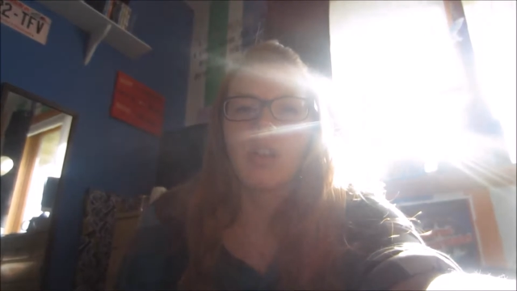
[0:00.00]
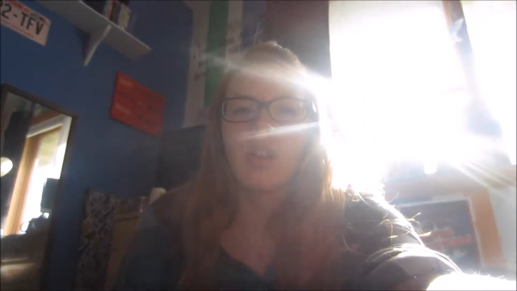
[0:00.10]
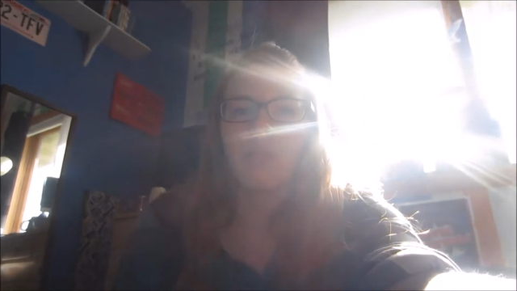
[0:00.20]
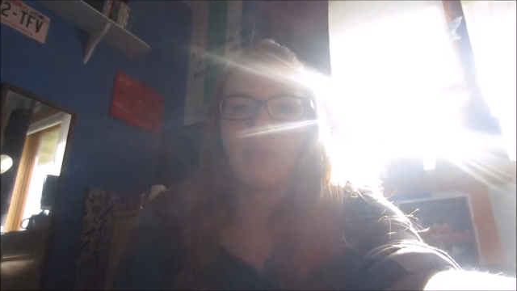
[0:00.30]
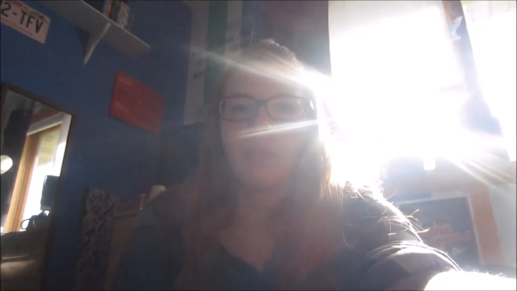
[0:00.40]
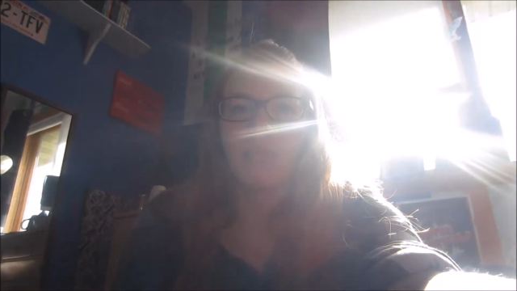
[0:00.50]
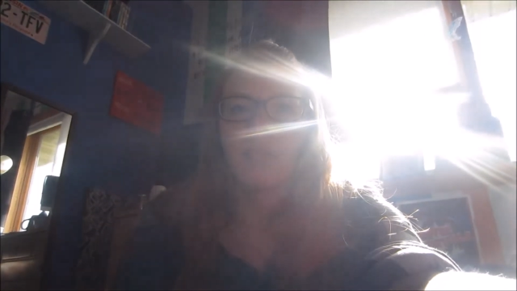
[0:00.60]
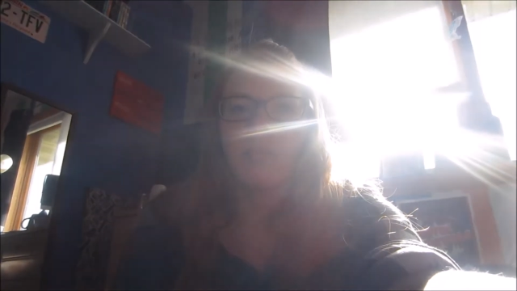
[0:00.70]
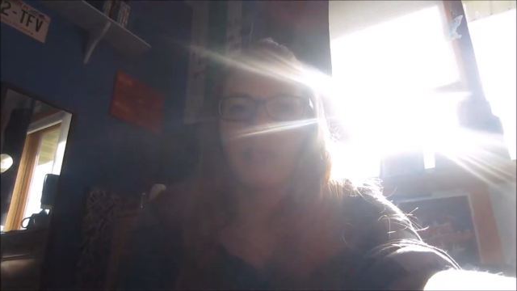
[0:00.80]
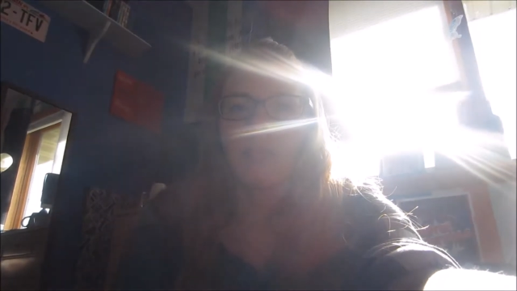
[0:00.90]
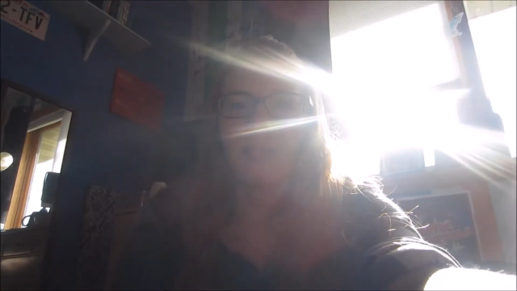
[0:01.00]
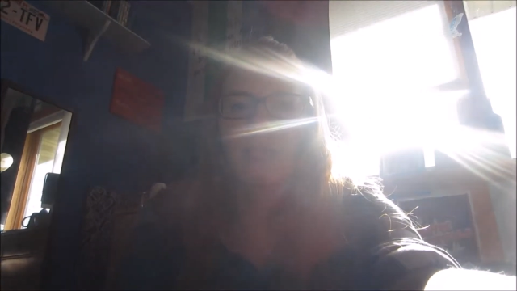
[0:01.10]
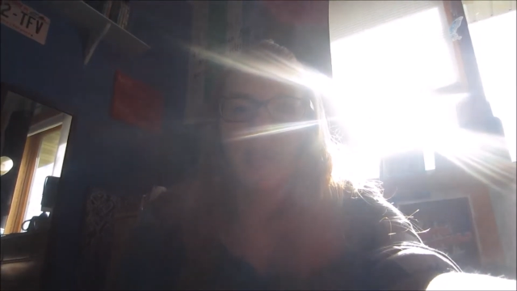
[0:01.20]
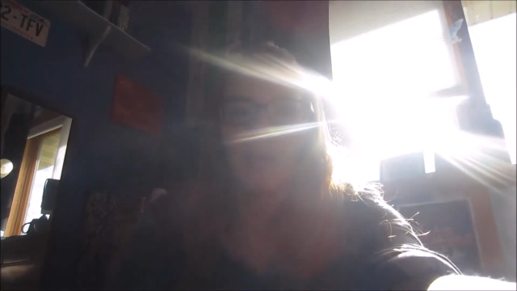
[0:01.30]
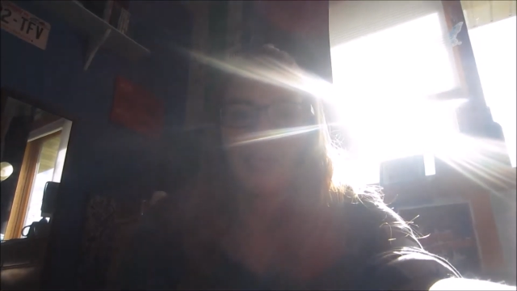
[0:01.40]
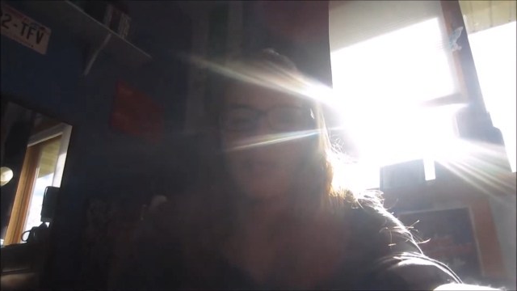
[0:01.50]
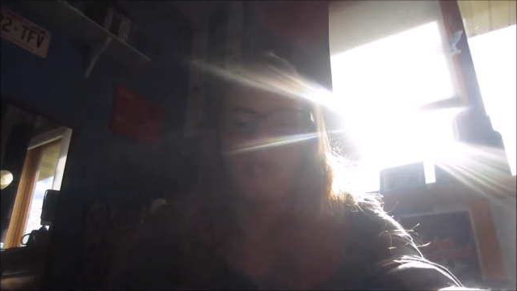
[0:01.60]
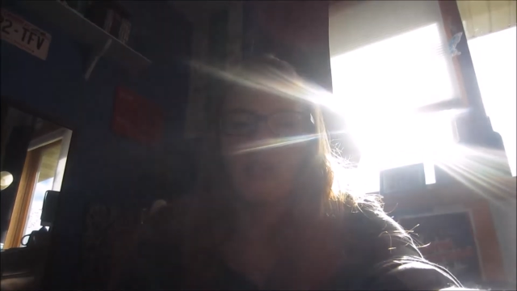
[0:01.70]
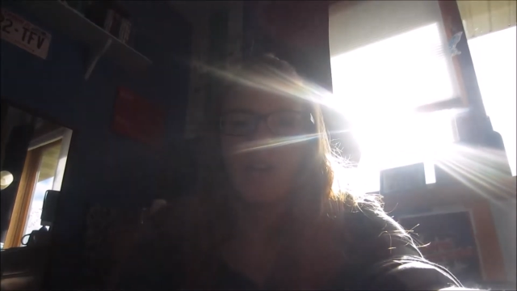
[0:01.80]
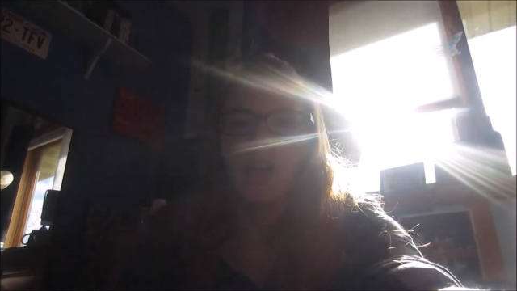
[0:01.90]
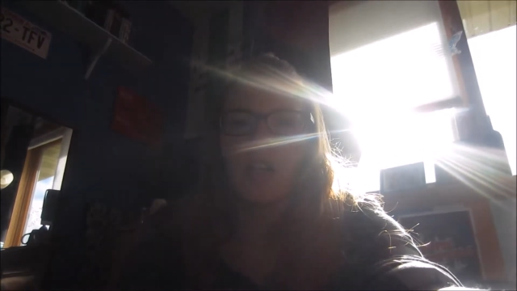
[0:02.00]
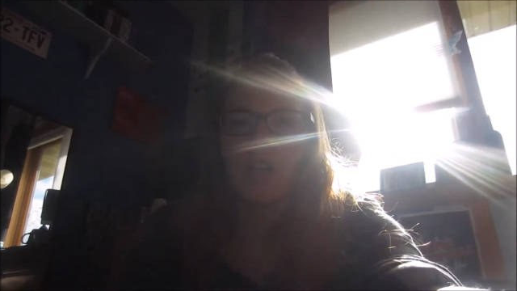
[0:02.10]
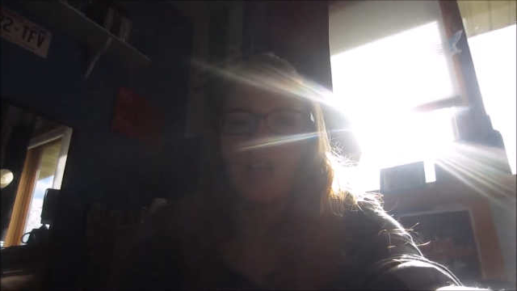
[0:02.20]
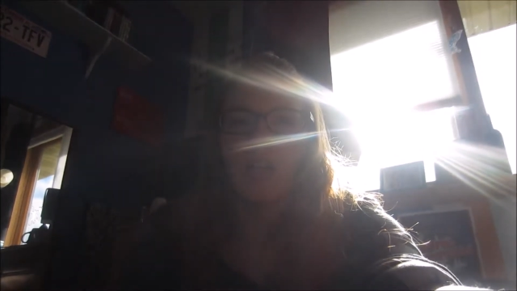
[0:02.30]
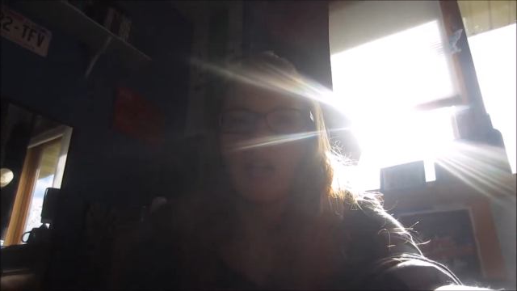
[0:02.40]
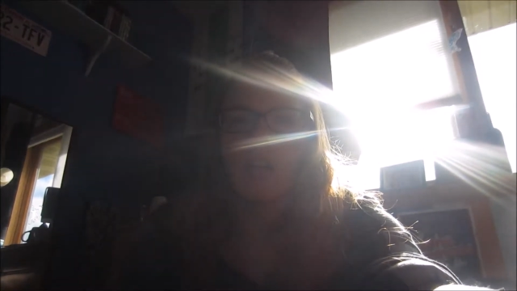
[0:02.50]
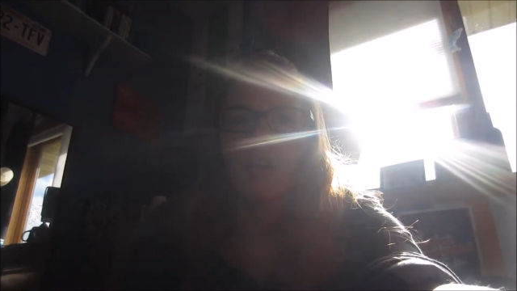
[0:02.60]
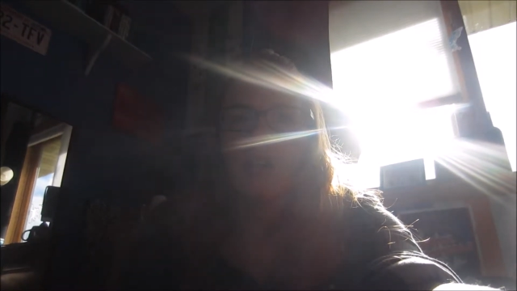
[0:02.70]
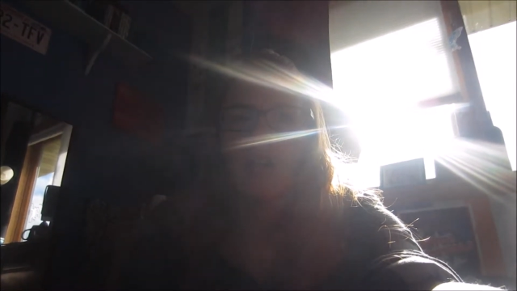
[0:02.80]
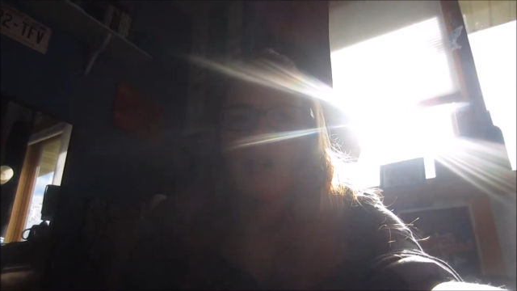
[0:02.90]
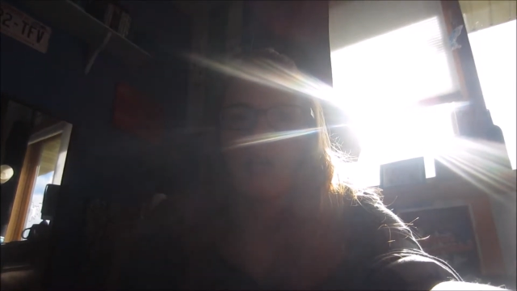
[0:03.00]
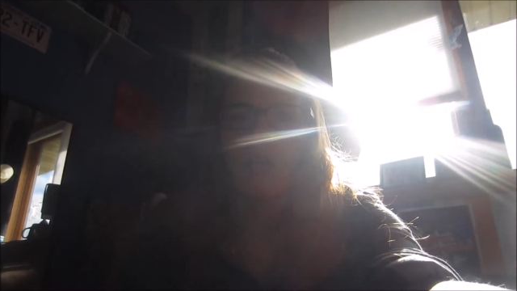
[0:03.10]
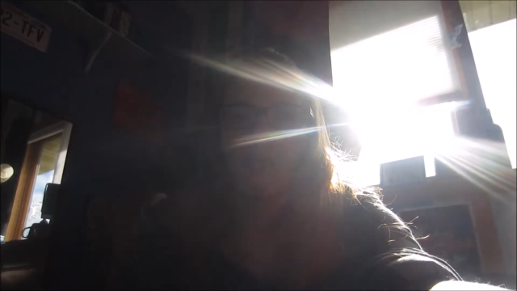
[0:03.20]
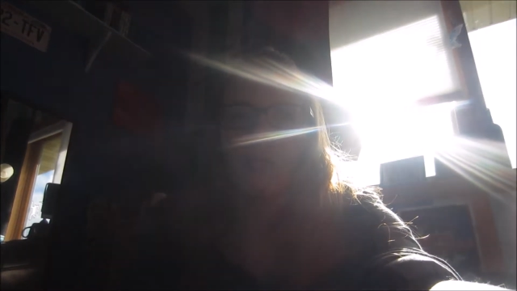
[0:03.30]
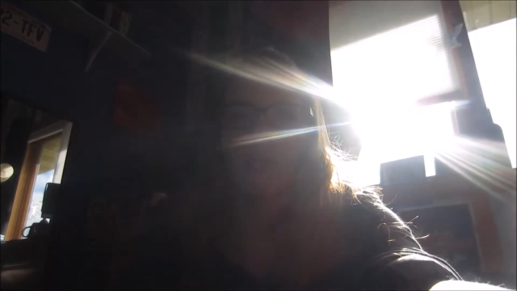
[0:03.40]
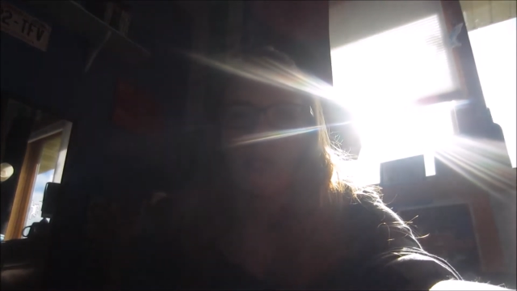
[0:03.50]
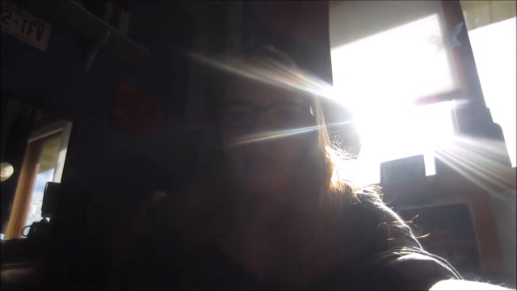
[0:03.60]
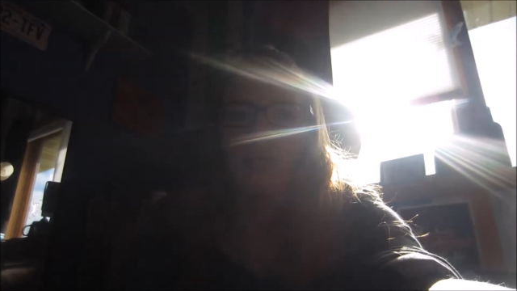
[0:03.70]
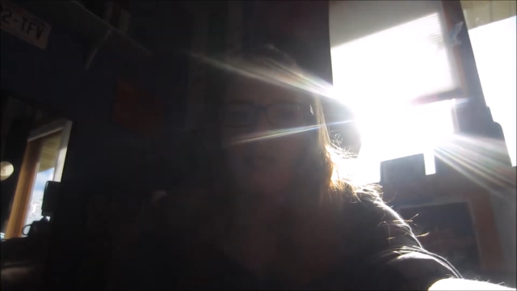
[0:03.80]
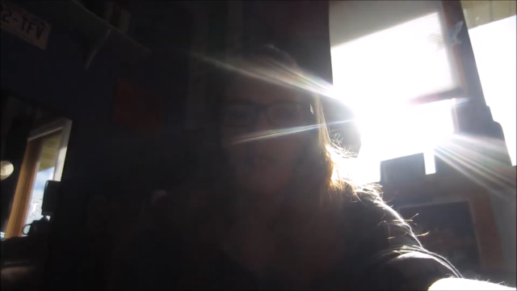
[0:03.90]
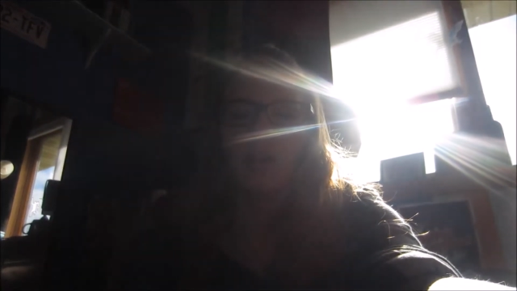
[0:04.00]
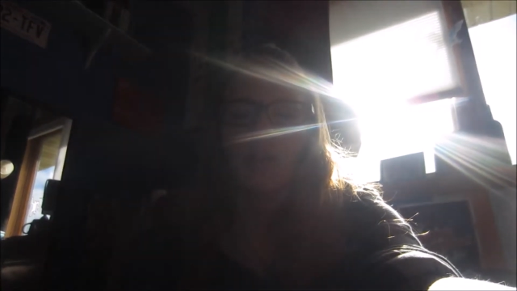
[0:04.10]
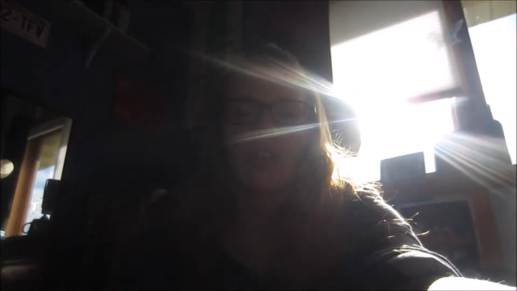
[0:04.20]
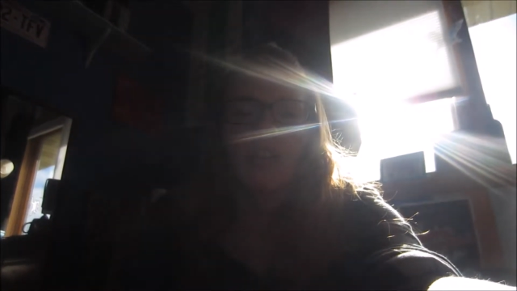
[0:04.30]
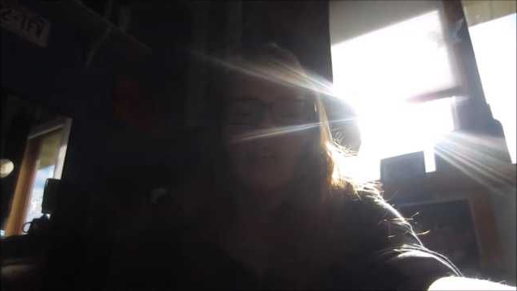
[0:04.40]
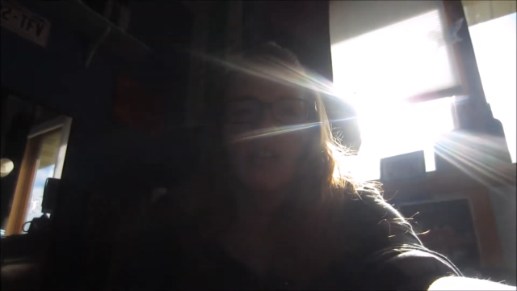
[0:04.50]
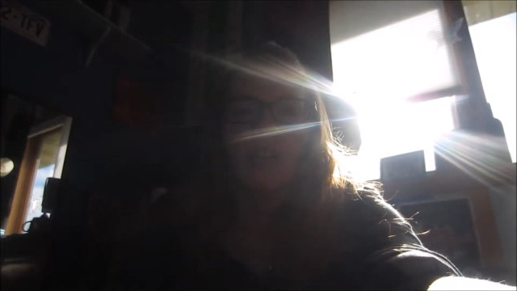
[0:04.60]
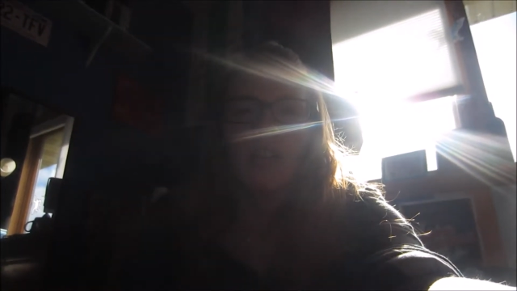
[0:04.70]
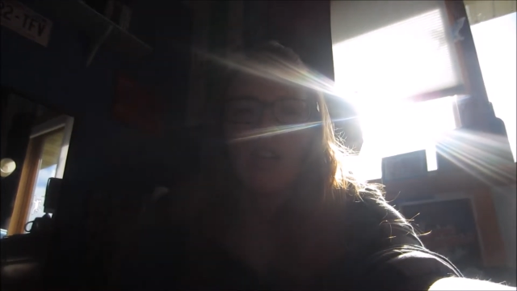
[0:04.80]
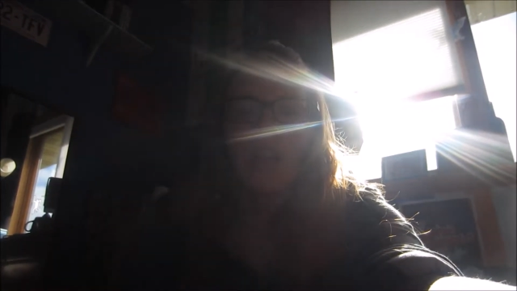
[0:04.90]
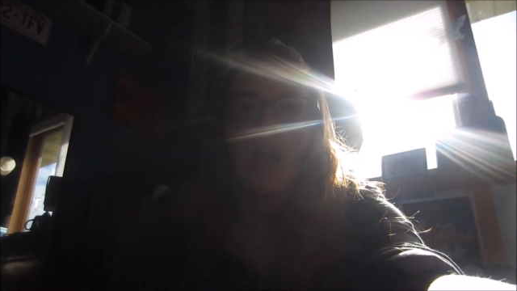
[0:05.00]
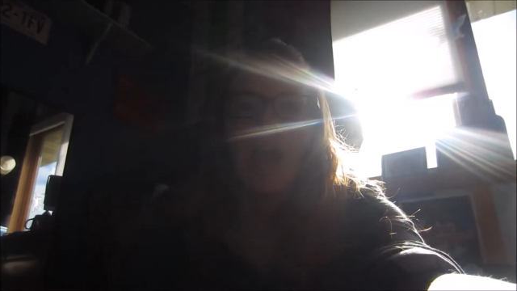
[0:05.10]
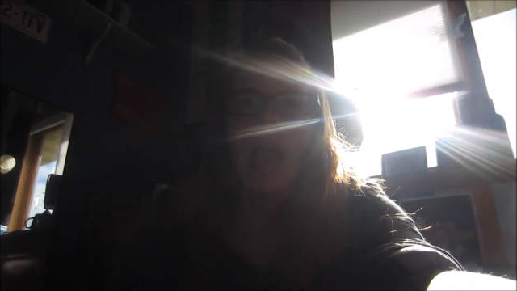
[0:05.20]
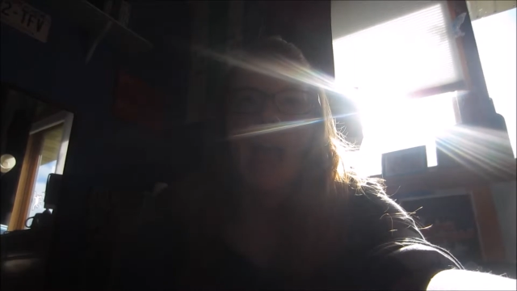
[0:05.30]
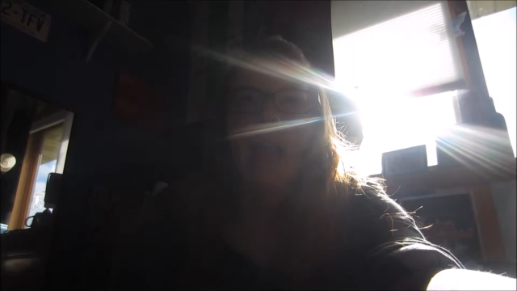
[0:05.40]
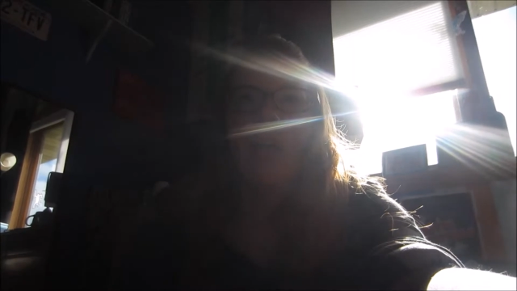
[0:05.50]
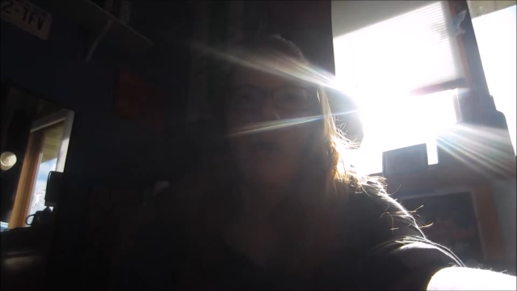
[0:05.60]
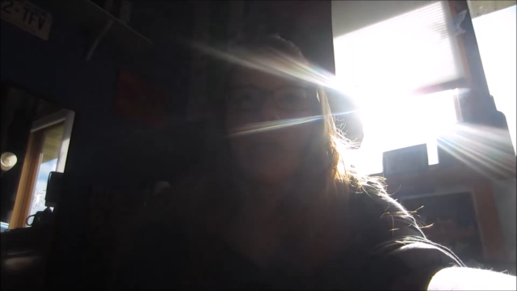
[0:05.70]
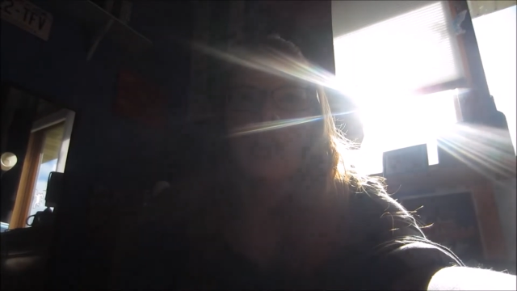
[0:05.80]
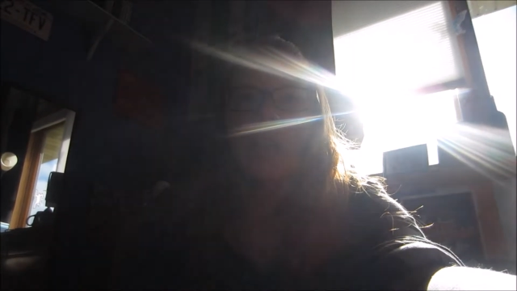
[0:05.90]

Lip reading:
(no speaker visible)